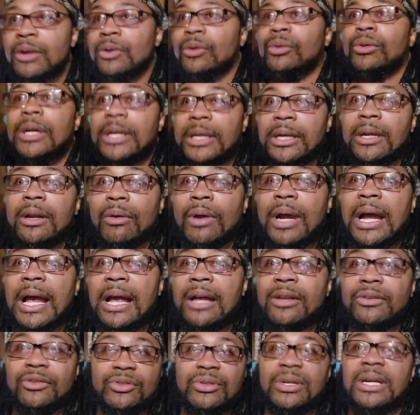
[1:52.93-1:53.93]
running
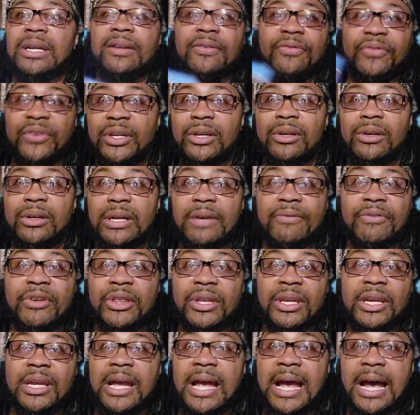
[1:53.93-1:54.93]
around trying to figure
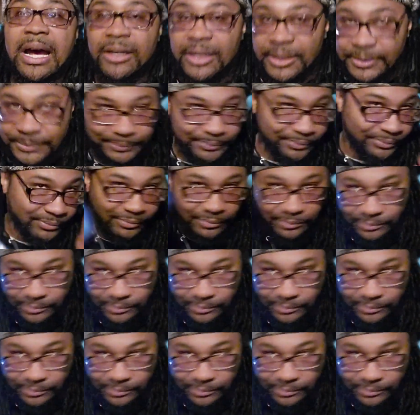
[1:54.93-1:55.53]
everything out and